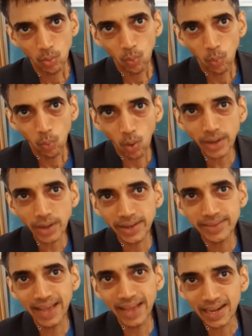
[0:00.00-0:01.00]
What
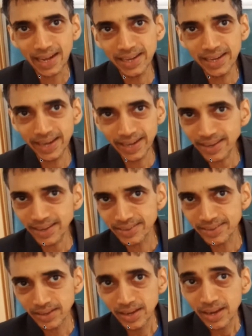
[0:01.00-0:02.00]
exactly it
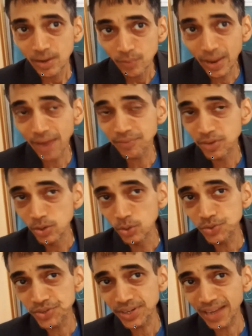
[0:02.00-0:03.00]
is. We have
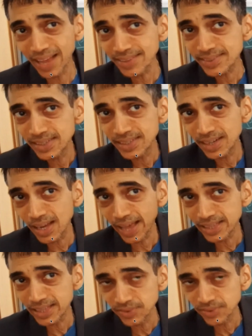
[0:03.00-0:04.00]
used it as curl
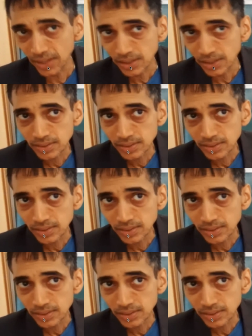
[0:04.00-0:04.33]
as well.